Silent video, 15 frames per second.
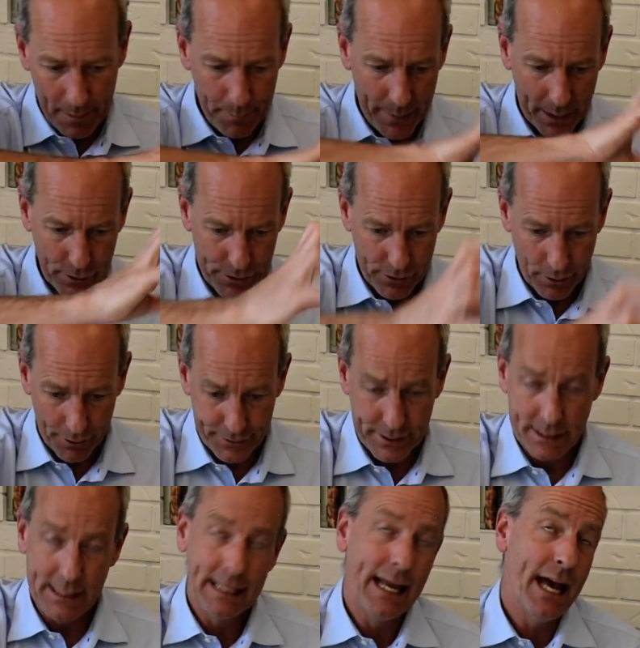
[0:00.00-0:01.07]

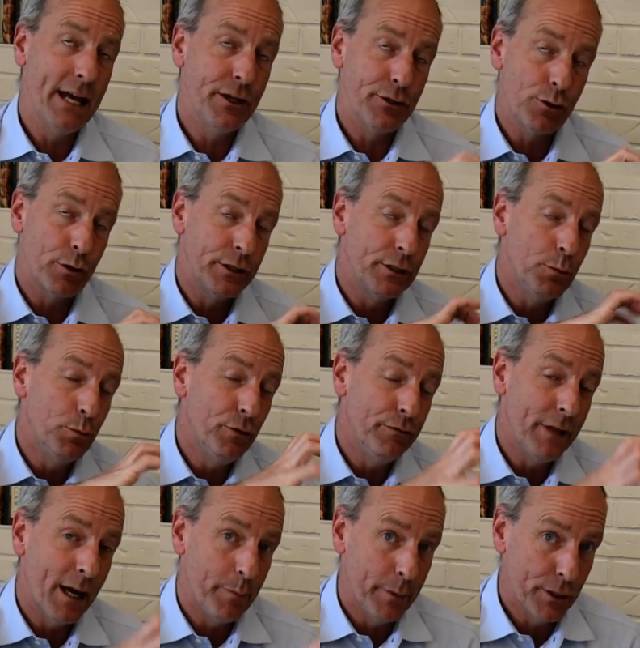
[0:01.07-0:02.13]
Peristalsis, again, is great to move
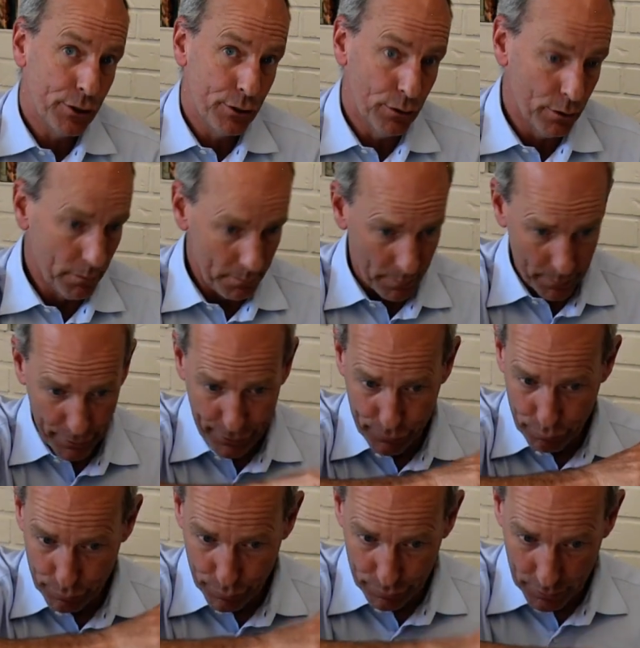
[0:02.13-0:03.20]
that mixture
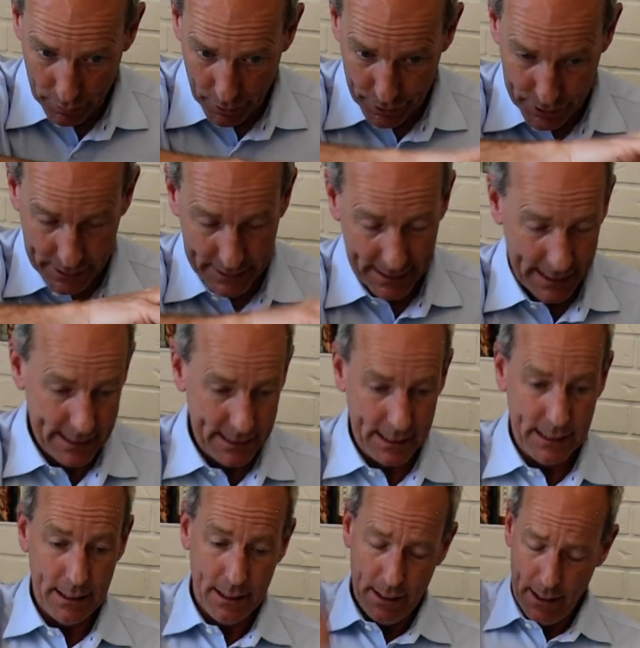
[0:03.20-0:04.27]
through the large
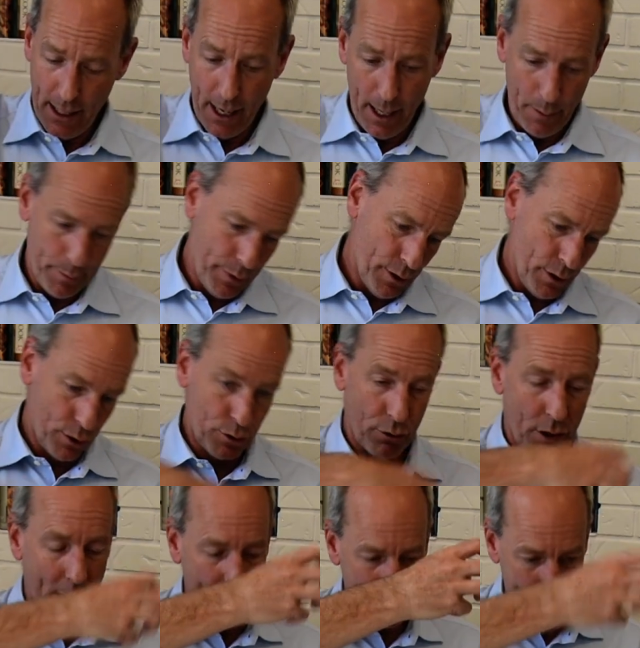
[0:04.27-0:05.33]
intestine, up,
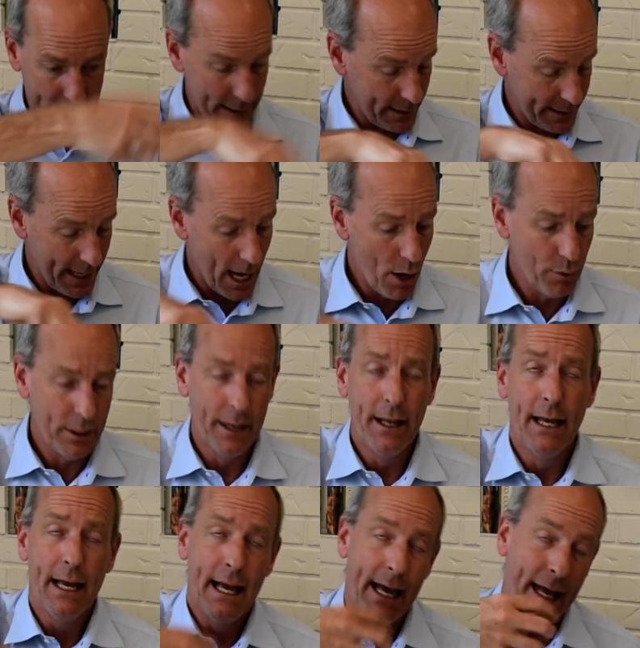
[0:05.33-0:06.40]
across, and down.
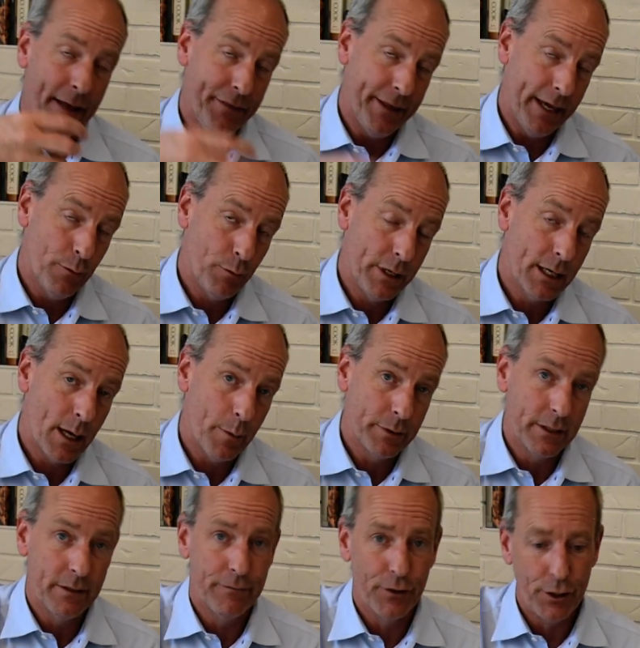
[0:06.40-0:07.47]
And then we come
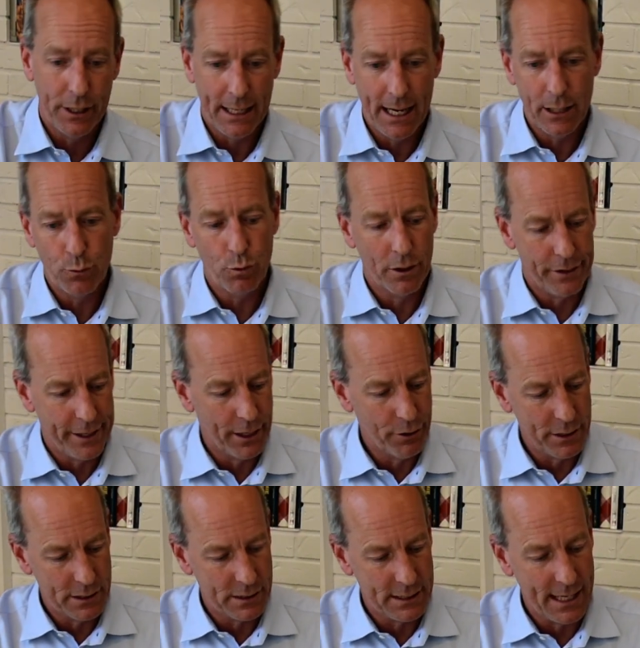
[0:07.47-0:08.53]
to the very end where there
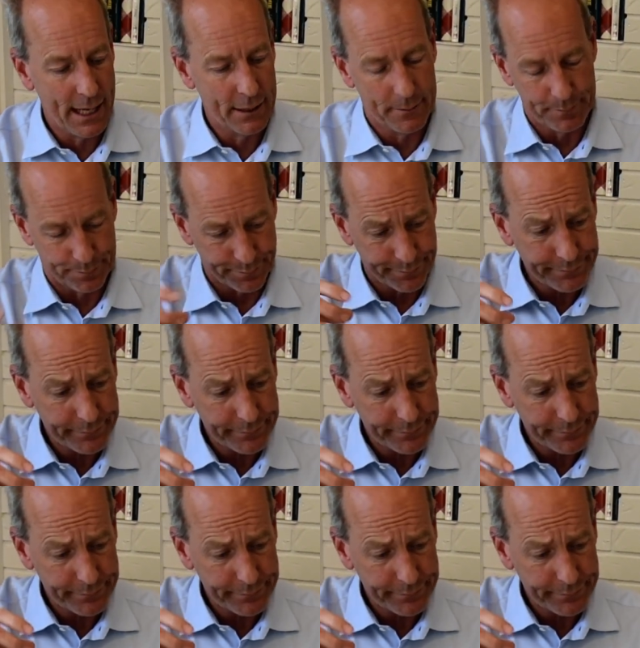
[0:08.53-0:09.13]
is yet